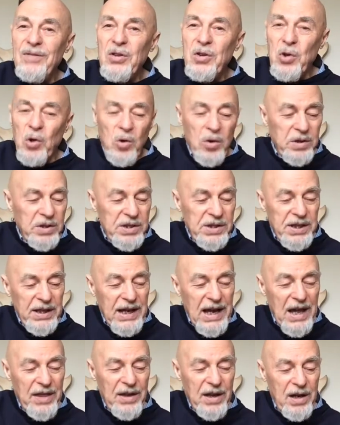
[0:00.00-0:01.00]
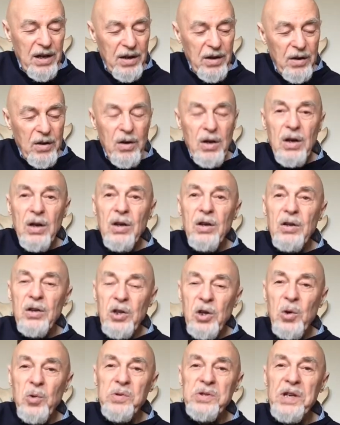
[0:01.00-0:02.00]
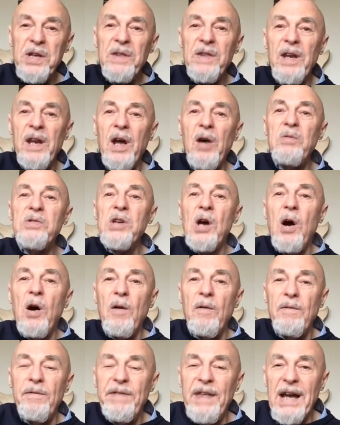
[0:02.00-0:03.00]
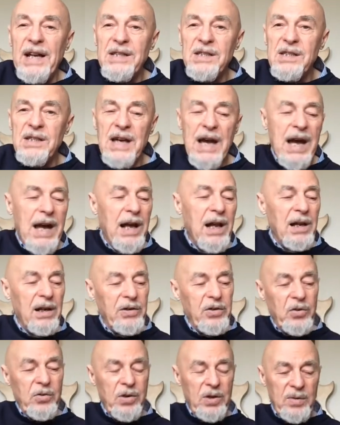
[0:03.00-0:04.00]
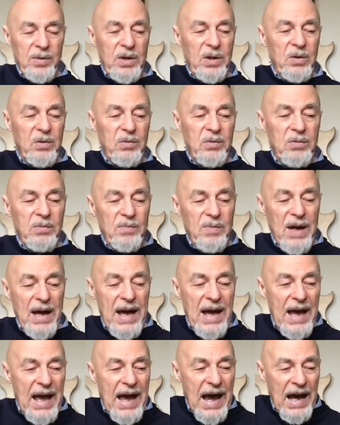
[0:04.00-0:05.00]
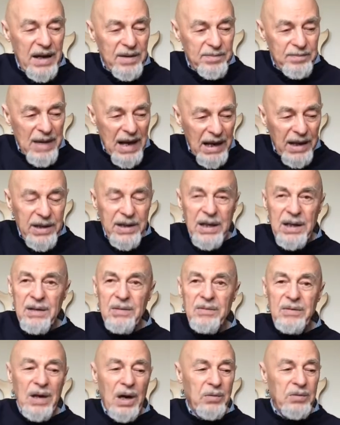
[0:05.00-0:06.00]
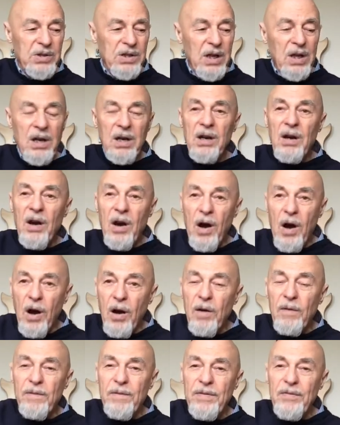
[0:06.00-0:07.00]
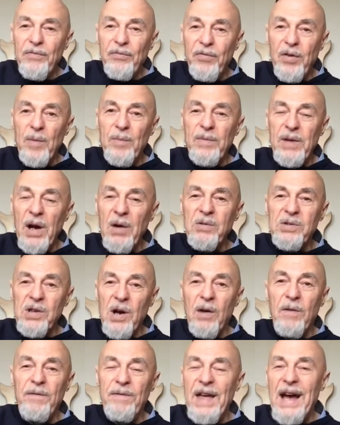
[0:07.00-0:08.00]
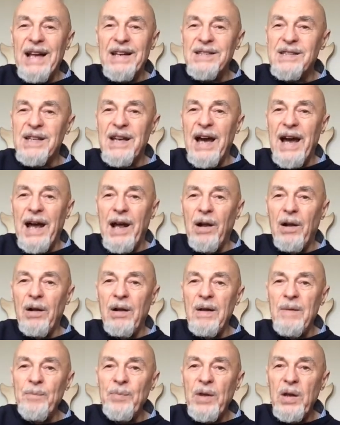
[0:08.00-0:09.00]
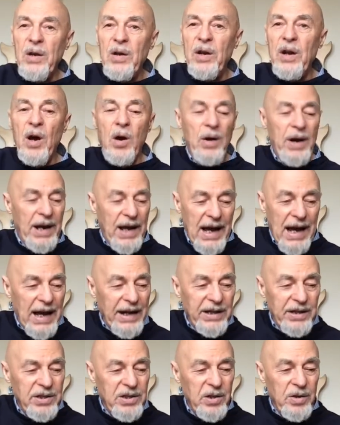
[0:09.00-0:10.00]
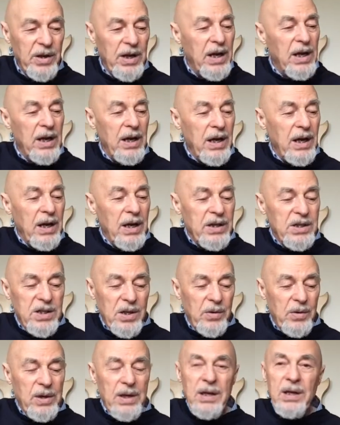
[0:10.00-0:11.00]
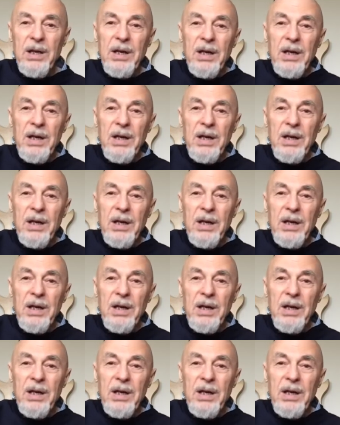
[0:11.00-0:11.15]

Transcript: chords together using the notes of that scale. You can add melody notes from notes of that scale, you know, and add it to. So